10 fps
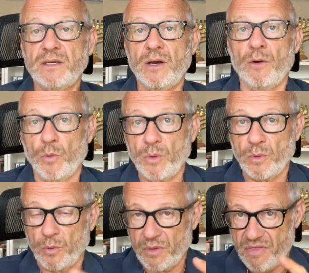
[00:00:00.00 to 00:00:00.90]

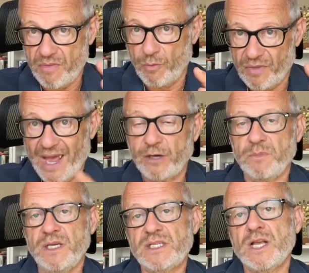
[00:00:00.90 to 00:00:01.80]
with
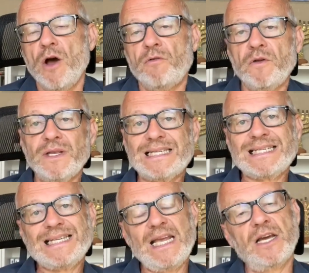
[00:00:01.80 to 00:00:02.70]
enemies for the
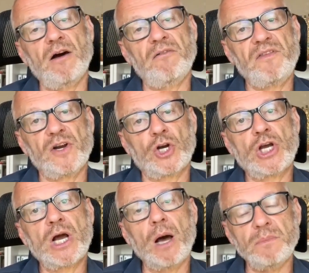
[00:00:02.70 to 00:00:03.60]
sake of their
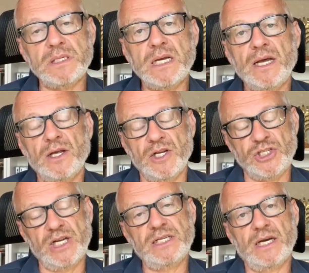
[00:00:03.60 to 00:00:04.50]
common
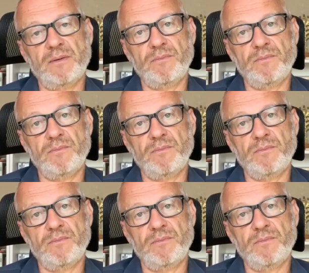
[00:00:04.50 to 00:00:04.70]
agenda.